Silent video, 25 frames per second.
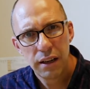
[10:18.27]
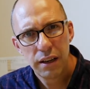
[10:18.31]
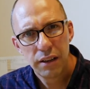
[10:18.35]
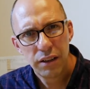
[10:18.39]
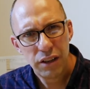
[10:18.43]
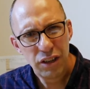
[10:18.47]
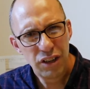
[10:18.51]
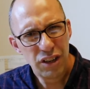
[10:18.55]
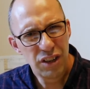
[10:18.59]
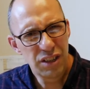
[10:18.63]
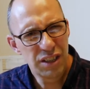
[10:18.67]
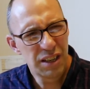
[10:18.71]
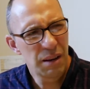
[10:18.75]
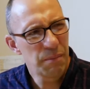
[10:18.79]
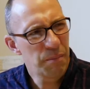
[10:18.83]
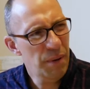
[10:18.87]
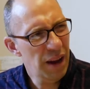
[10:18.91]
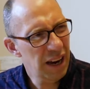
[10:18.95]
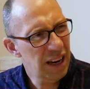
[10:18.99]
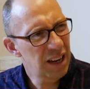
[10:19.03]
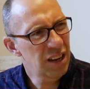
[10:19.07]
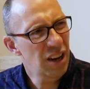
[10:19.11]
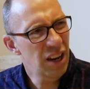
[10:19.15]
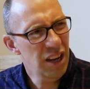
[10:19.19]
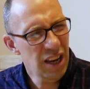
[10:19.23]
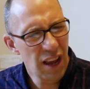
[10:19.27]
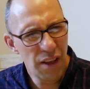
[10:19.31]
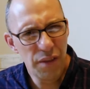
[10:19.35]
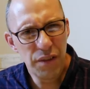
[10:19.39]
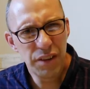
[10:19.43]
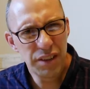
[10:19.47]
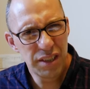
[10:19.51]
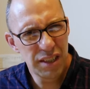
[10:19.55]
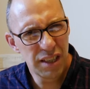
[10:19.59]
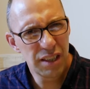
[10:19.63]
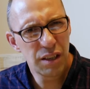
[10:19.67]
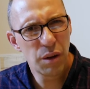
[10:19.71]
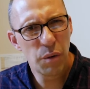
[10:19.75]
then you sit back and go, yeah,
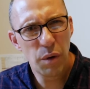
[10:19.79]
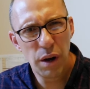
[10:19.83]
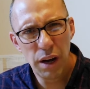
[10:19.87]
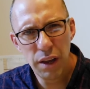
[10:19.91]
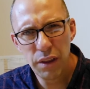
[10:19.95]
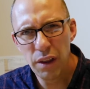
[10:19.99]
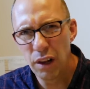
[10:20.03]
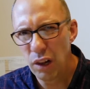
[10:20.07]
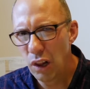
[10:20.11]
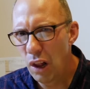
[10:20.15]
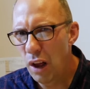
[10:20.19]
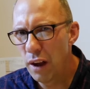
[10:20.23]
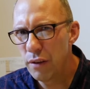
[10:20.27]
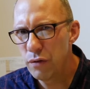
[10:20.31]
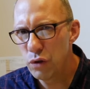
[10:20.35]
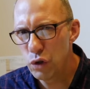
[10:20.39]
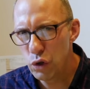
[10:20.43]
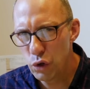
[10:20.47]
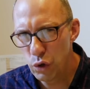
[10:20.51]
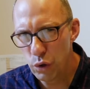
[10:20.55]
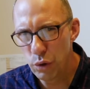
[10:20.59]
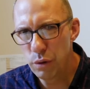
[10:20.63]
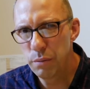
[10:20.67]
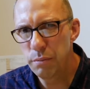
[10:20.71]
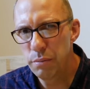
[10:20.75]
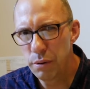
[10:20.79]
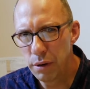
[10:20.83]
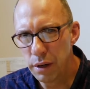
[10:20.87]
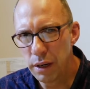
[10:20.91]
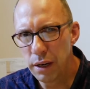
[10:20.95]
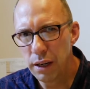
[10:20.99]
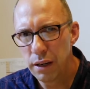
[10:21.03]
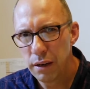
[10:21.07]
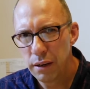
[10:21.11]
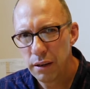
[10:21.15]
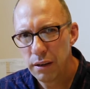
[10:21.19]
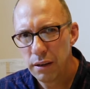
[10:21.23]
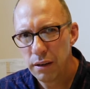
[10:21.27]
this is the way that life should
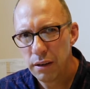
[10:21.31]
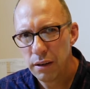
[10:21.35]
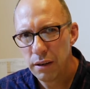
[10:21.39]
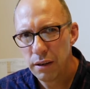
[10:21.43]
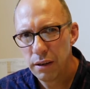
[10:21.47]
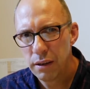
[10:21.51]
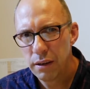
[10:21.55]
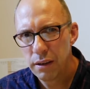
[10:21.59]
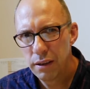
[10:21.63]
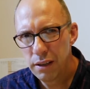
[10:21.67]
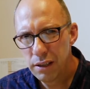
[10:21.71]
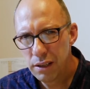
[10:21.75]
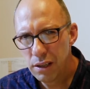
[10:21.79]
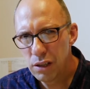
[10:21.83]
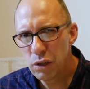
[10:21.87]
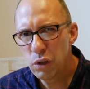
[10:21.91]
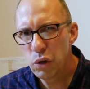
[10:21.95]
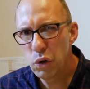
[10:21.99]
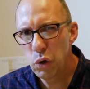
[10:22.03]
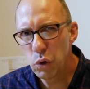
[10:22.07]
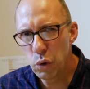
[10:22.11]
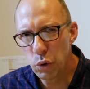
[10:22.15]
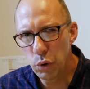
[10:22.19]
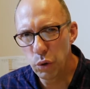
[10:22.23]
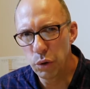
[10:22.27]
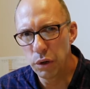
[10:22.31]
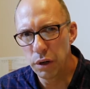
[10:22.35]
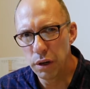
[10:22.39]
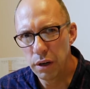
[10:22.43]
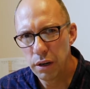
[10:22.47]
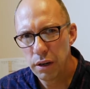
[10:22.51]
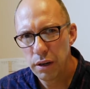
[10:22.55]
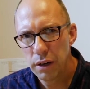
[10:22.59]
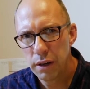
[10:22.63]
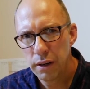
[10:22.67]
be. This is good.